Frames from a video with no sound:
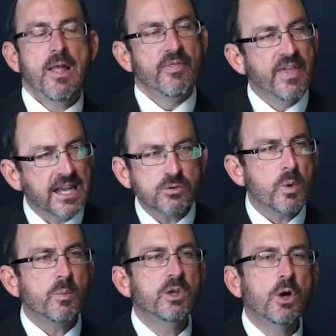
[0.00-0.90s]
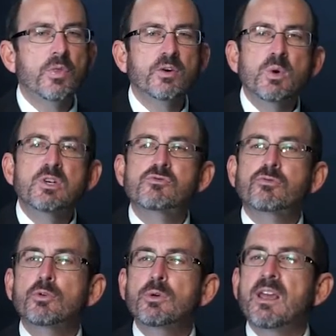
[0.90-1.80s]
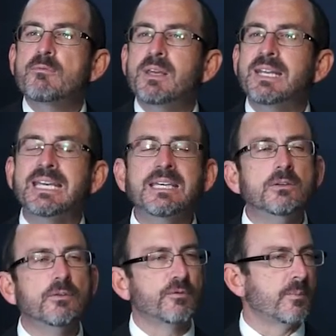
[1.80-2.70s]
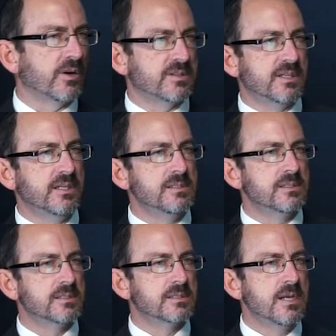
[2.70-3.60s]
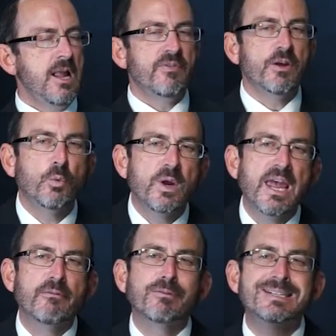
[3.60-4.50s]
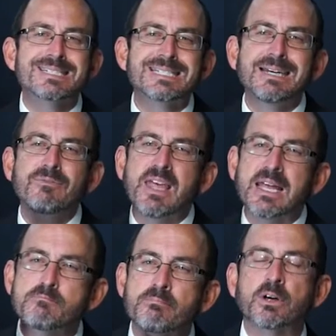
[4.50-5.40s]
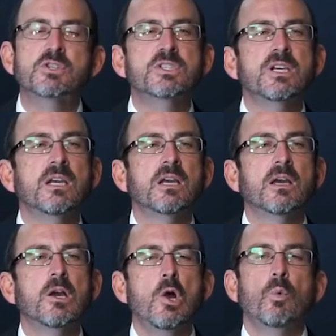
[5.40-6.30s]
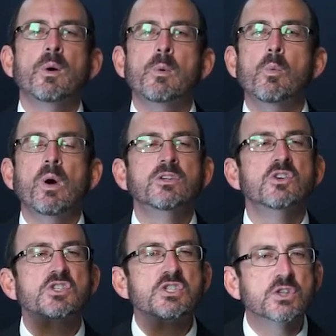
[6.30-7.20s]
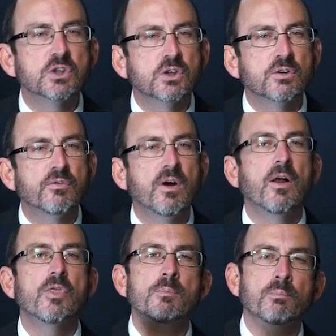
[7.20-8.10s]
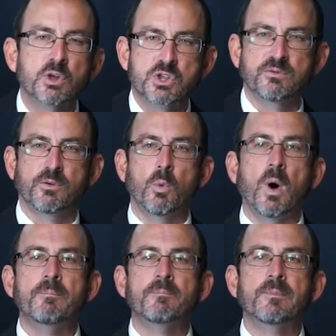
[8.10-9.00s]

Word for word: That's when we know that we truly have been healed from our sins, that we have received that mercy when we want to serve the merciful one.